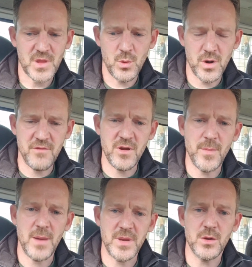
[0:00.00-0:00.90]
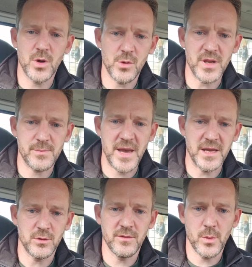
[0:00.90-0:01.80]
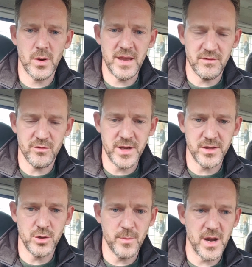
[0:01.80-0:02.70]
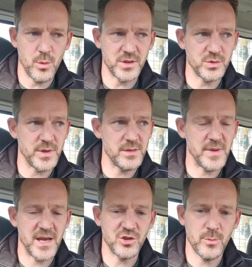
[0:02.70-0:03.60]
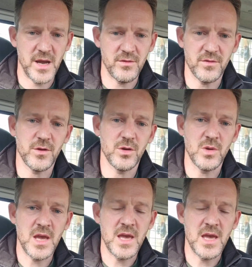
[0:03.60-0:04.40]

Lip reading: Whatever it might be you want to expand, or for whatever reason you might want to expand, you might have a few